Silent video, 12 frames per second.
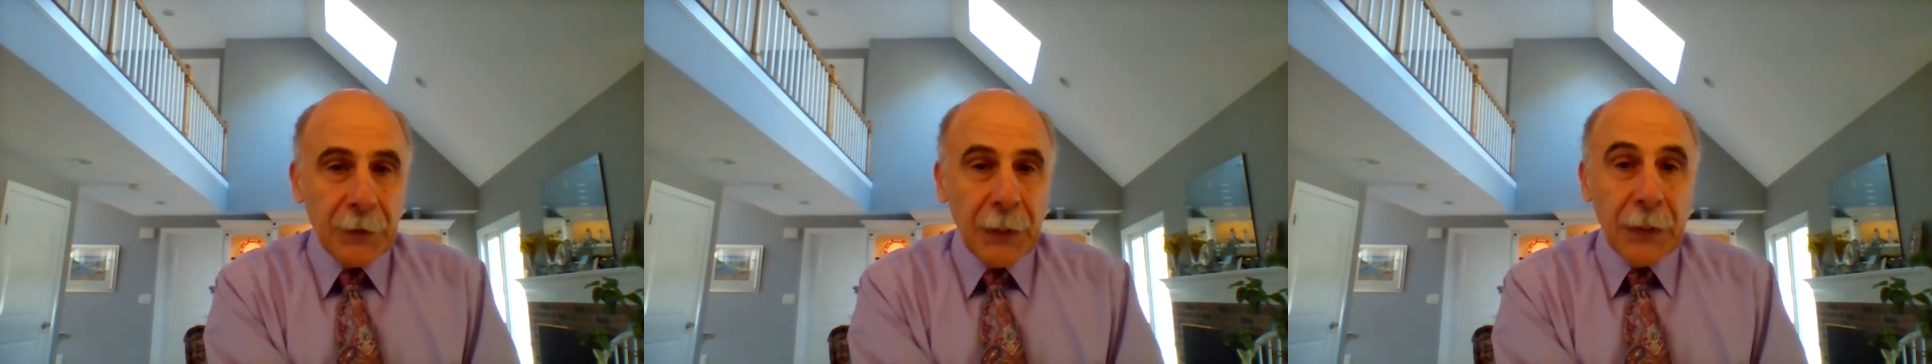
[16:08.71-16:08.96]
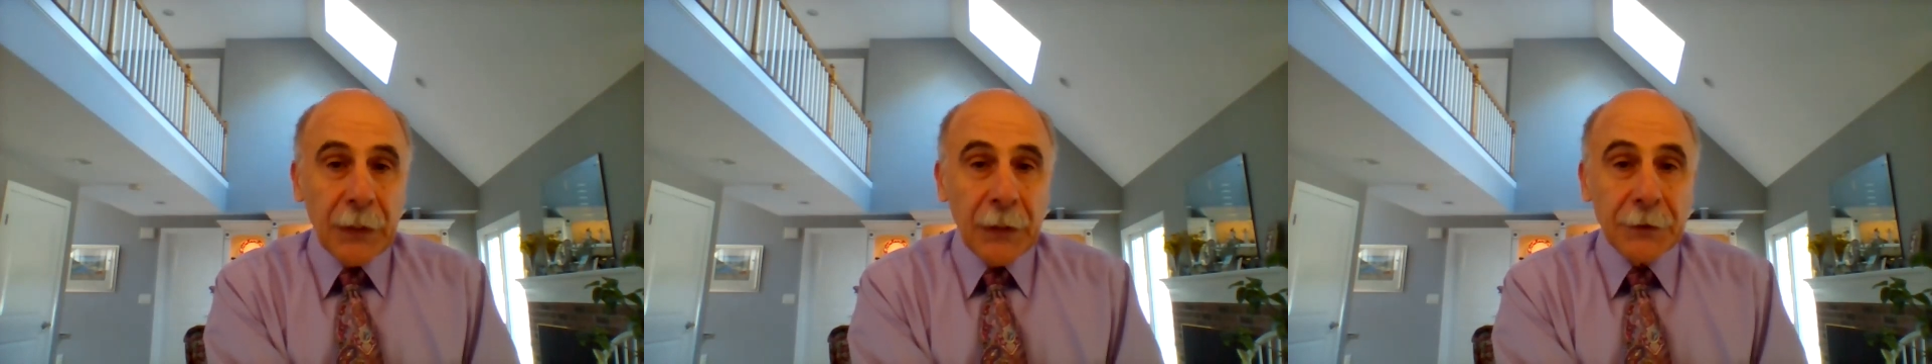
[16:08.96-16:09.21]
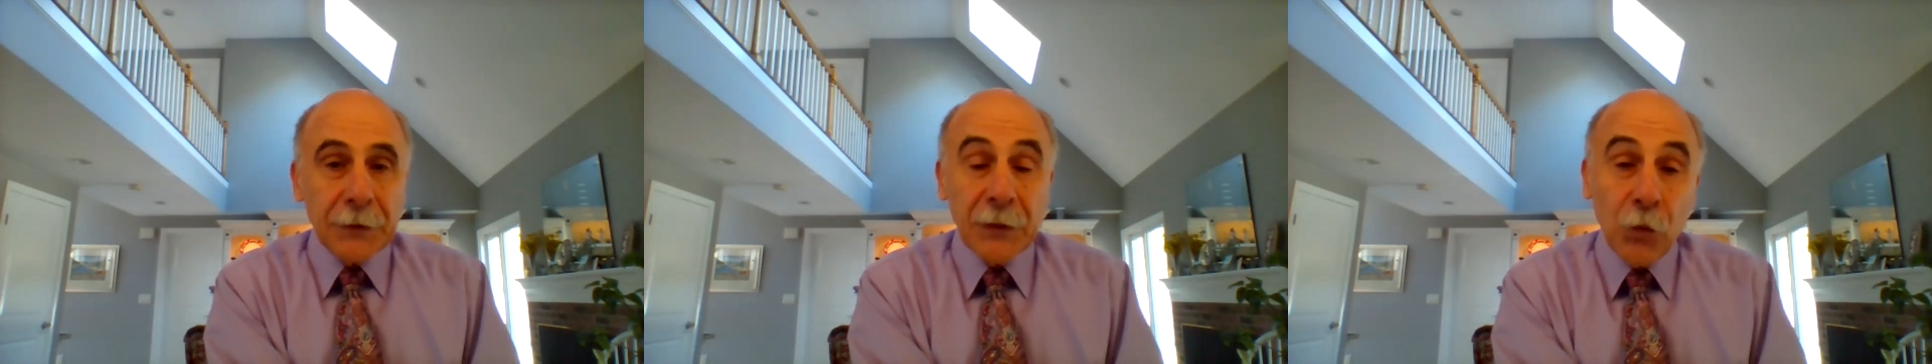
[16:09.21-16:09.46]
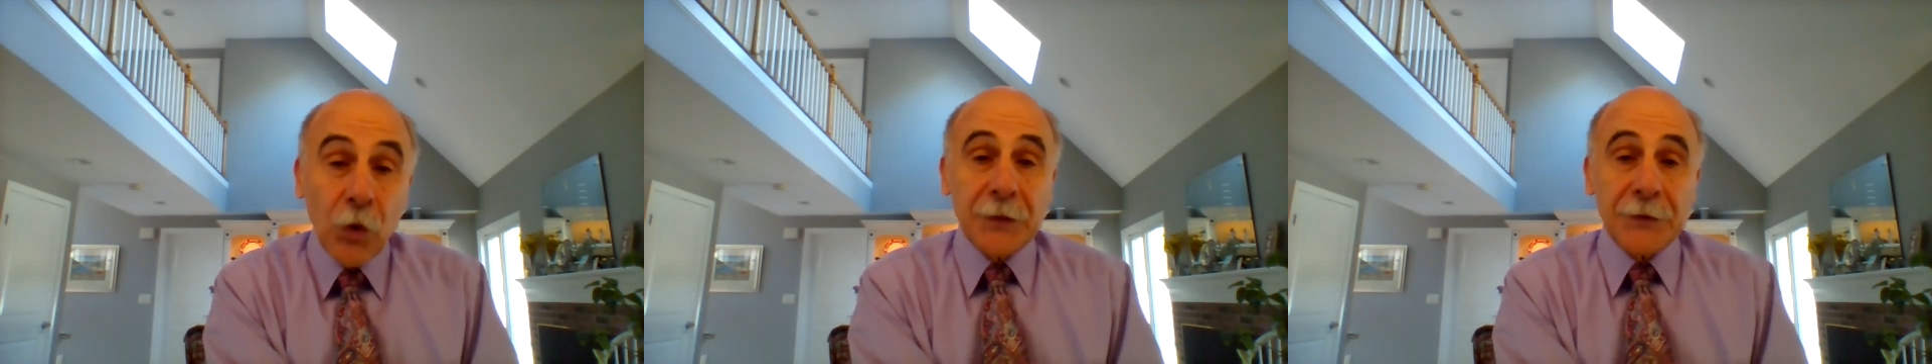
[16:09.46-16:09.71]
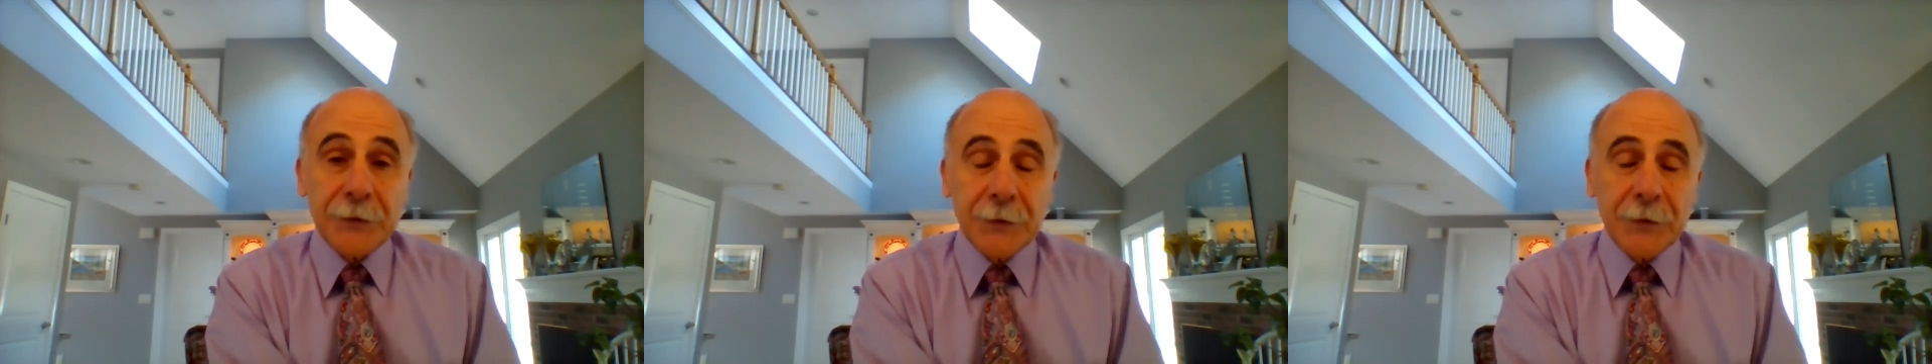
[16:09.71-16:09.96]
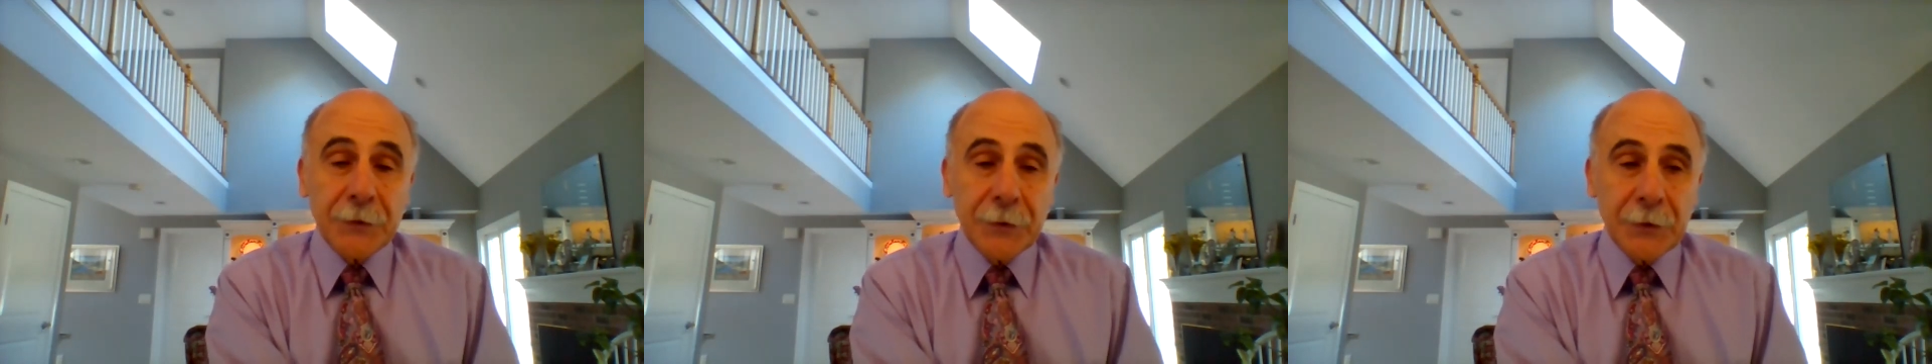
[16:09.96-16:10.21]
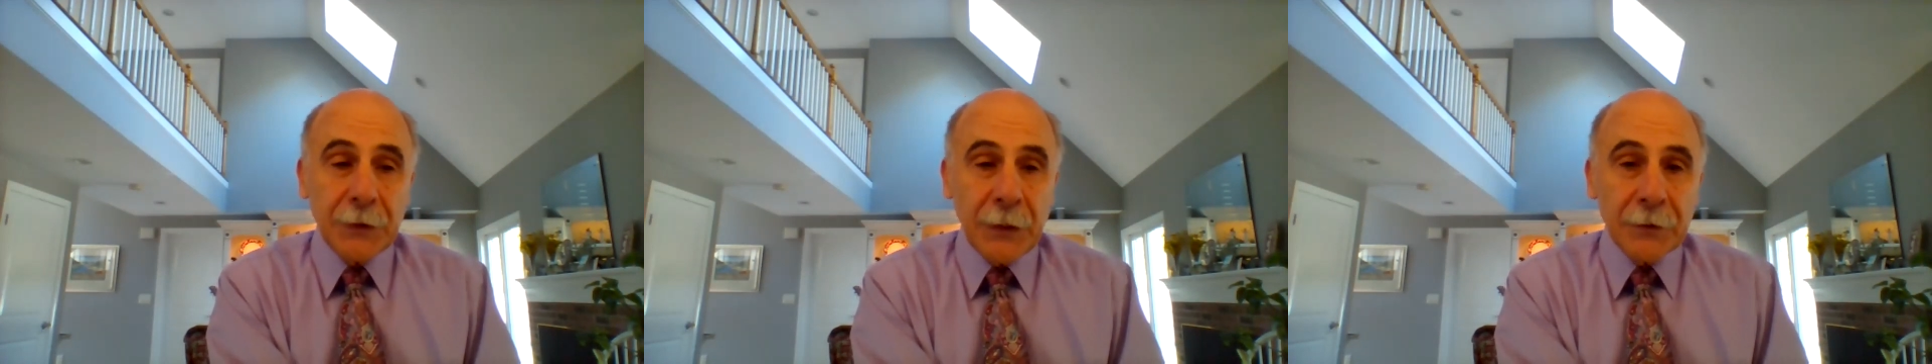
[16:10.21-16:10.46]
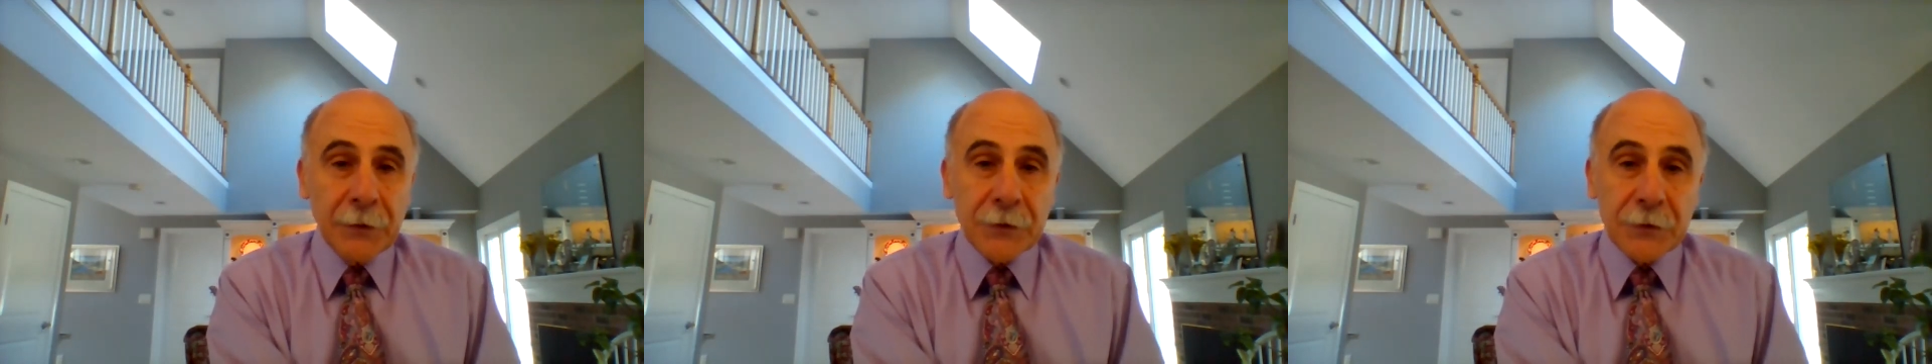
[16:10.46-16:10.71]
And he was. And